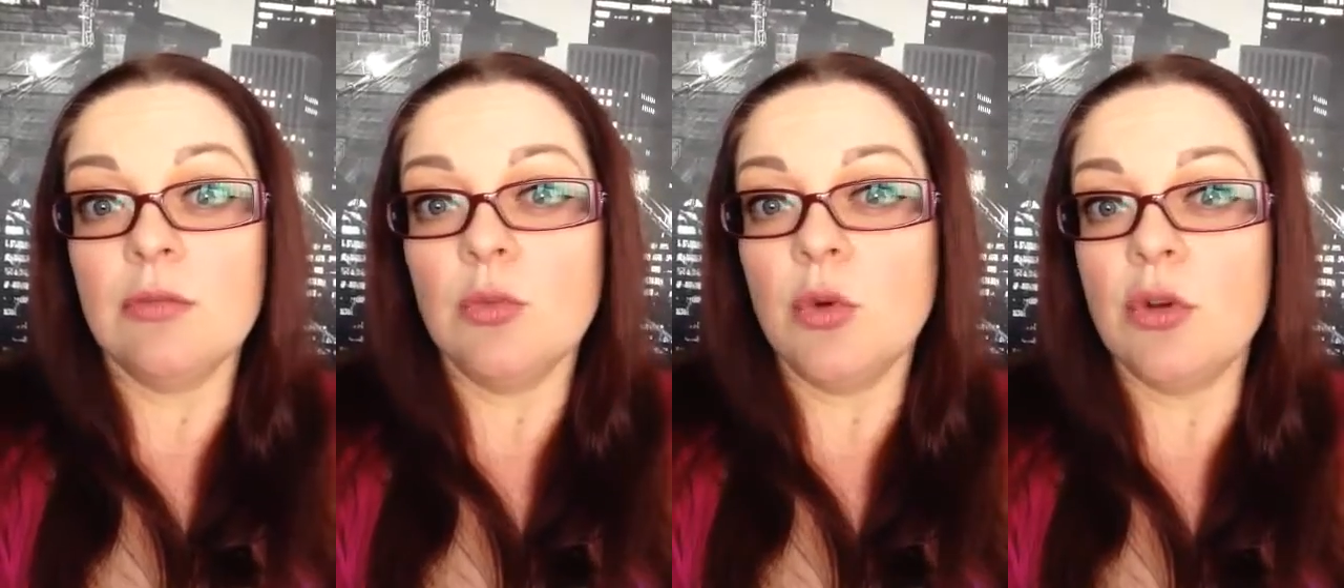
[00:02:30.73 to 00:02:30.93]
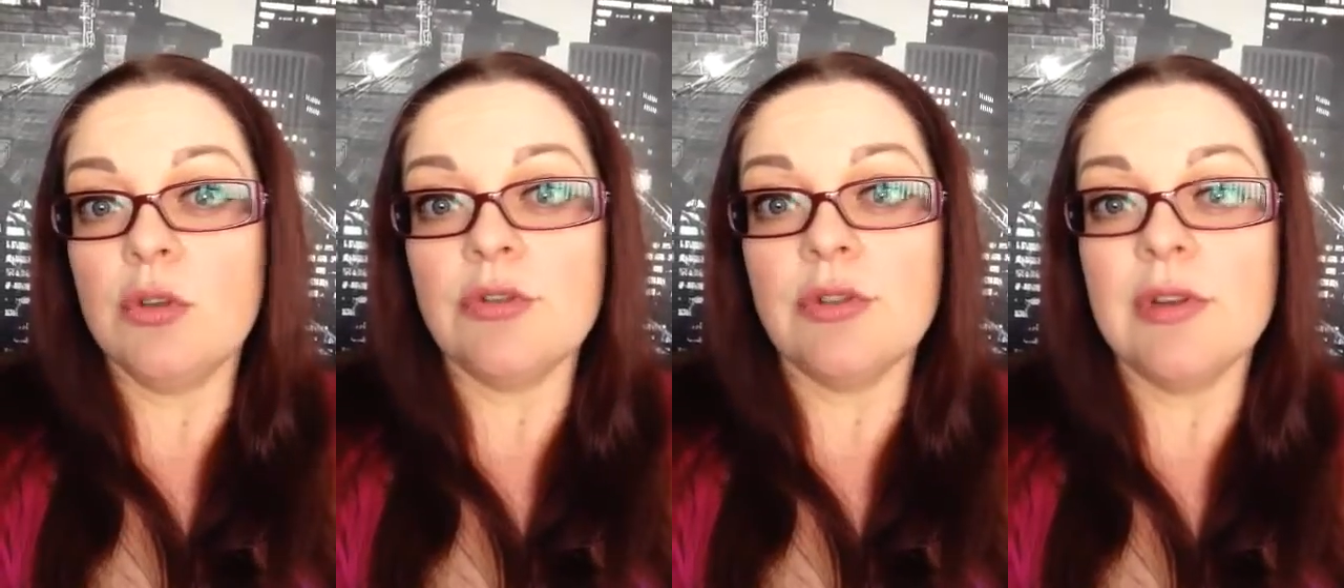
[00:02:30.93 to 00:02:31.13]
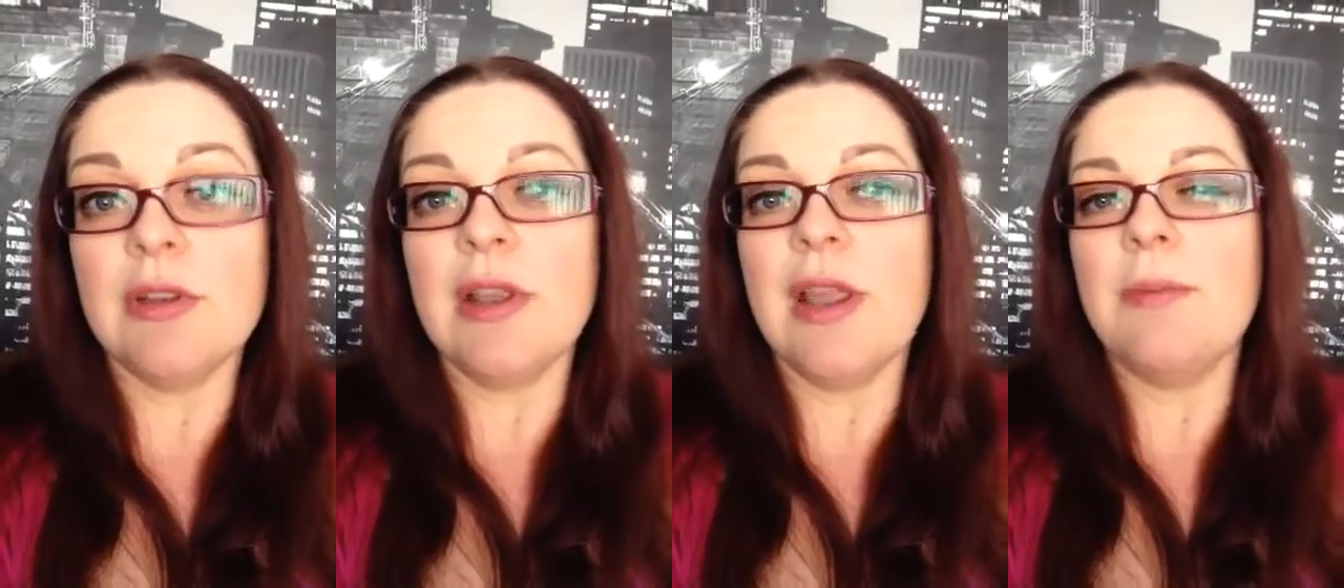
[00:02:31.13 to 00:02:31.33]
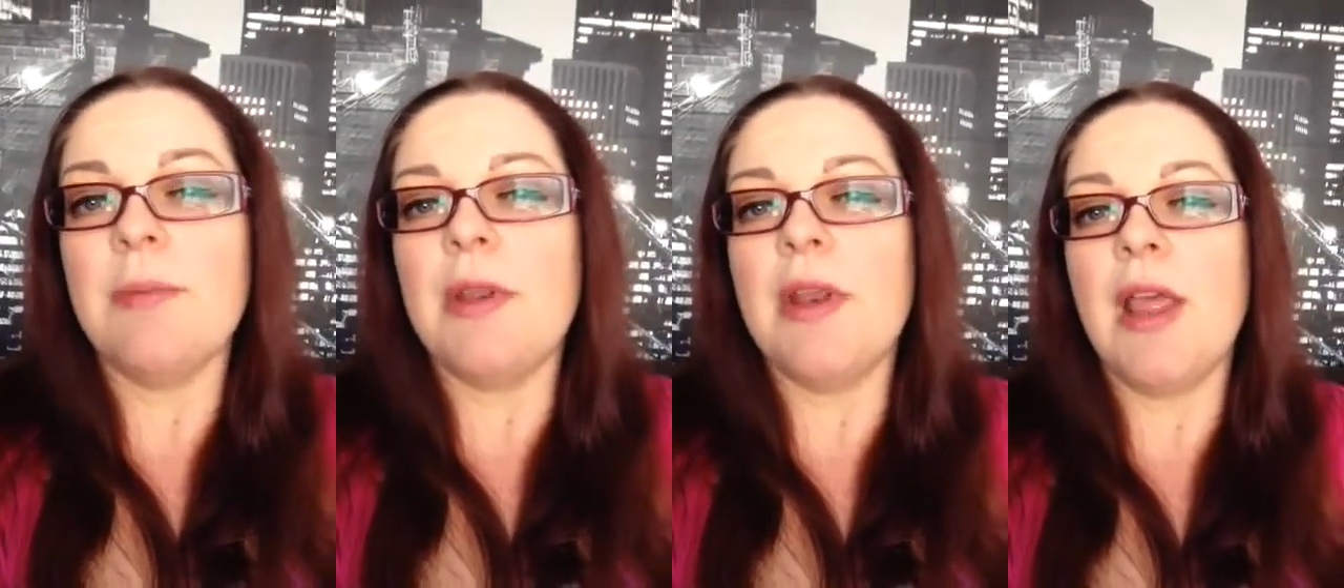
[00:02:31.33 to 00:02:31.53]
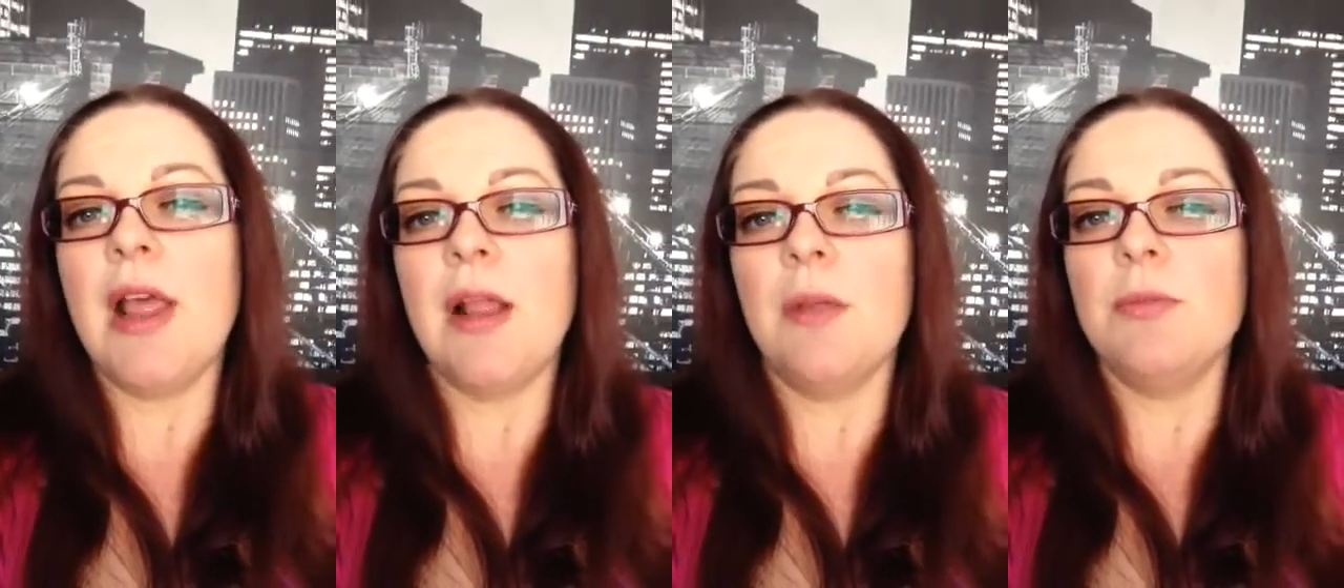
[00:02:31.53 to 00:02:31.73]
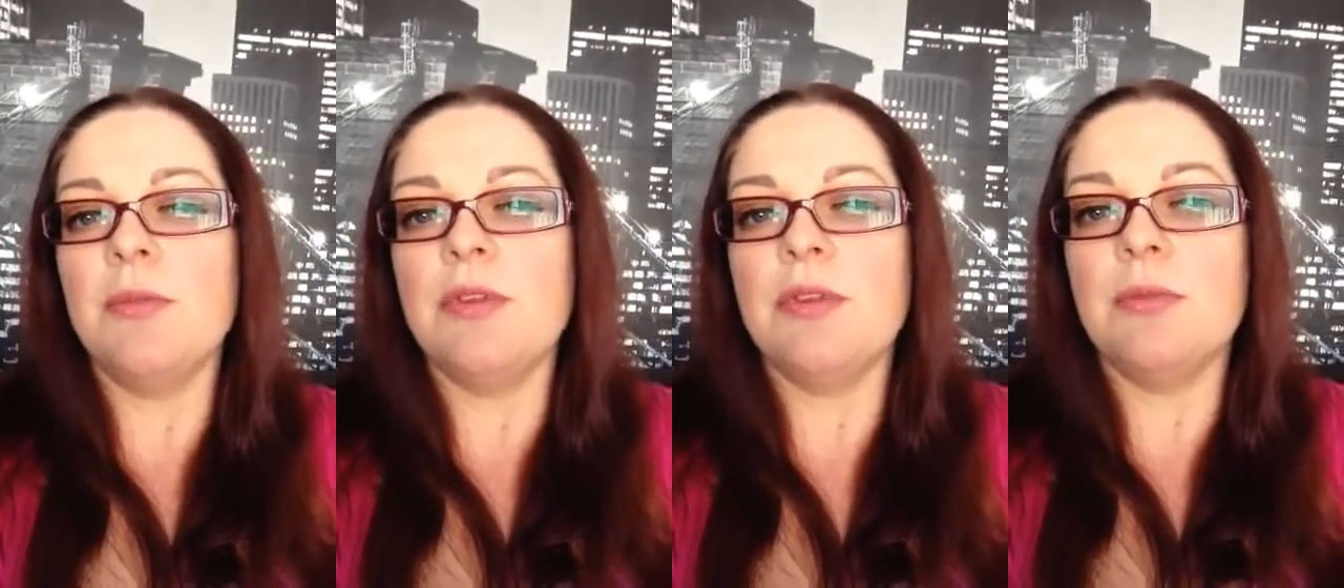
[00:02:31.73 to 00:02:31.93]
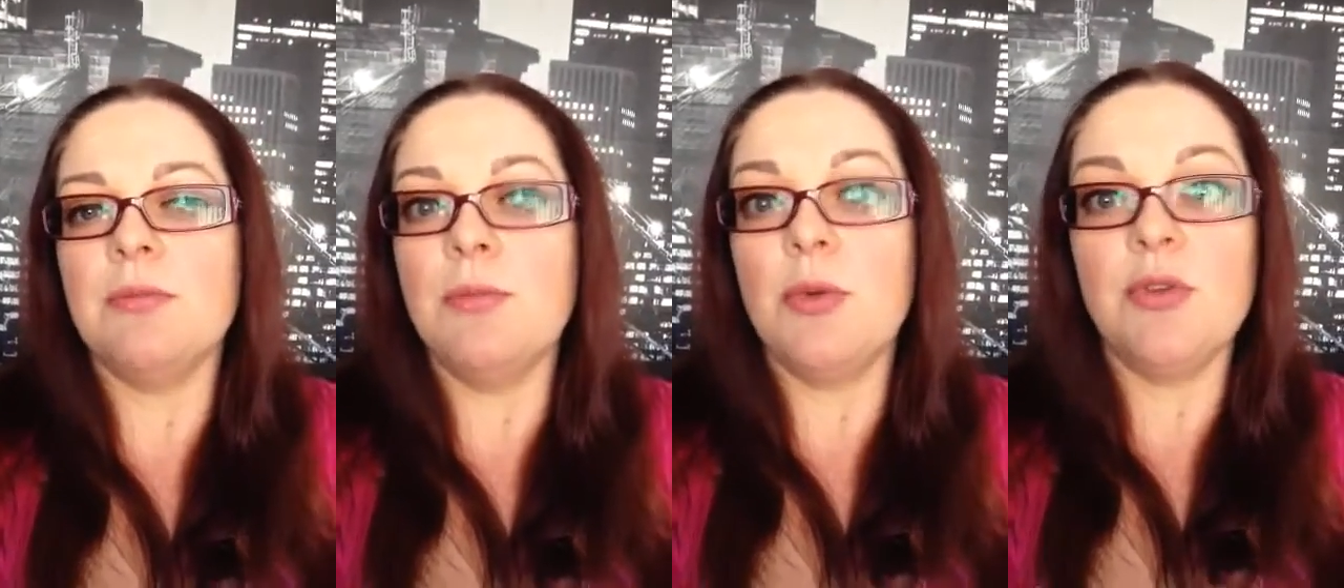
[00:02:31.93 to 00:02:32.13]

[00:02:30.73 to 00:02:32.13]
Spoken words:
water and lemon helps